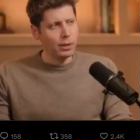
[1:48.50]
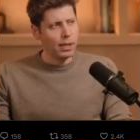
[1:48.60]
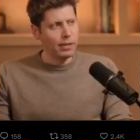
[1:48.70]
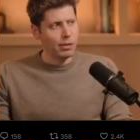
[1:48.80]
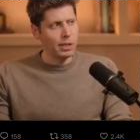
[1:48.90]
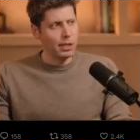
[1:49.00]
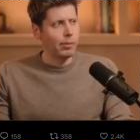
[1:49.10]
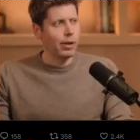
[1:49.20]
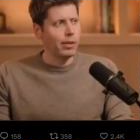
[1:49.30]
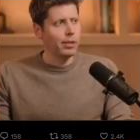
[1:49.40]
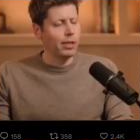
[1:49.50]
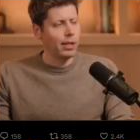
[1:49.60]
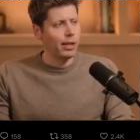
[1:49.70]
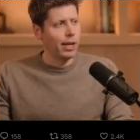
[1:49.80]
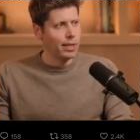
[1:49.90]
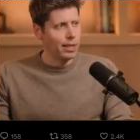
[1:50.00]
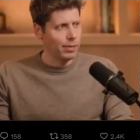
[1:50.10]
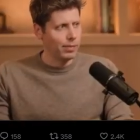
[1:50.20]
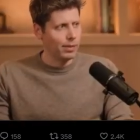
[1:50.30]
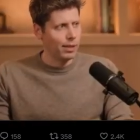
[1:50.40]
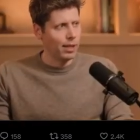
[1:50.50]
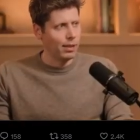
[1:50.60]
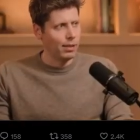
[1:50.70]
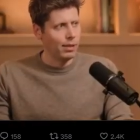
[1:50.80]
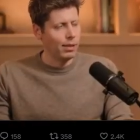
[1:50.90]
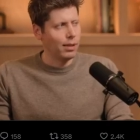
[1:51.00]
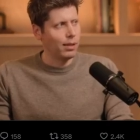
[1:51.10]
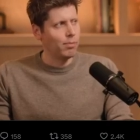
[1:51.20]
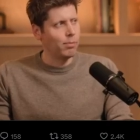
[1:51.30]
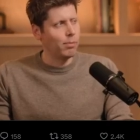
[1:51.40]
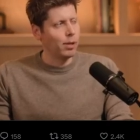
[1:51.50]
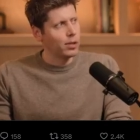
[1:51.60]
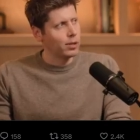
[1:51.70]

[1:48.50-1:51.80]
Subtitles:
will never be smarter than AI, but